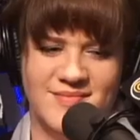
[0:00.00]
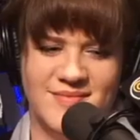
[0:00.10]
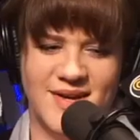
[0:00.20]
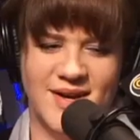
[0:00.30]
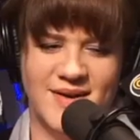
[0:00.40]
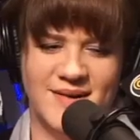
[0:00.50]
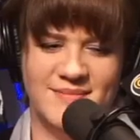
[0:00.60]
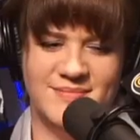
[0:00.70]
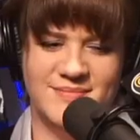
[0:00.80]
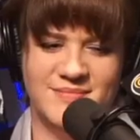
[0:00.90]

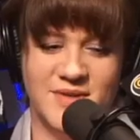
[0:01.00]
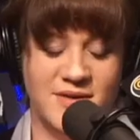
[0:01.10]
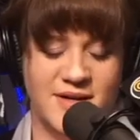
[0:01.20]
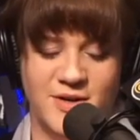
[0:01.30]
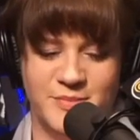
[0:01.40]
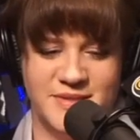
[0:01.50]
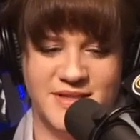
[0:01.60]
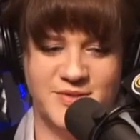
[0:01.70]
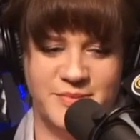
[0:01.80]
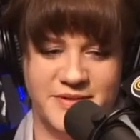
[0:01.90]
No, I hope it's
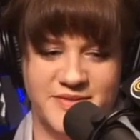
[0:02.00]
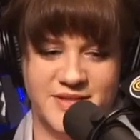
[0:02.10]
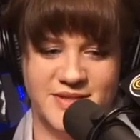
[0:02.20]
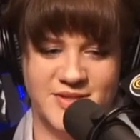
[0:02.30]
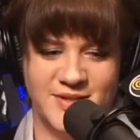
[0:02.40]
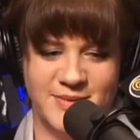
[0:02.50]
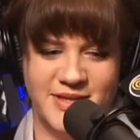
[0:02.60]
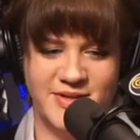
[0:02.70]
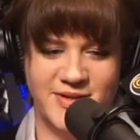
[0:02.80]
not too big of a thing to talk about either.